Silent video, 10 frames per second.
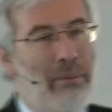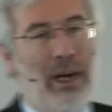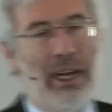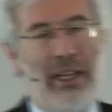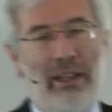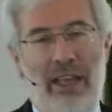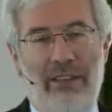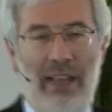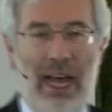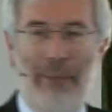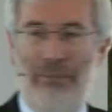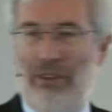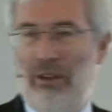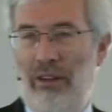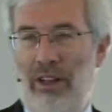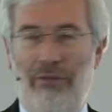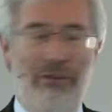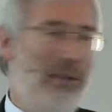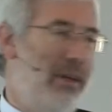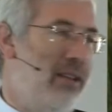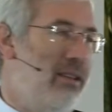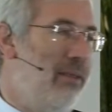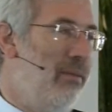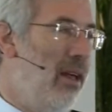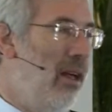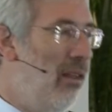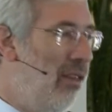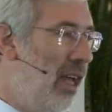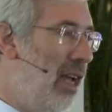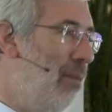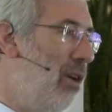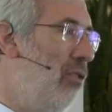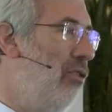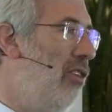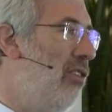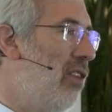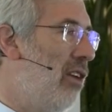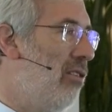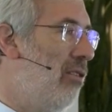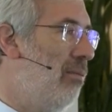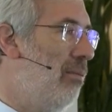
market is absolutely fundamental. Think about logistics.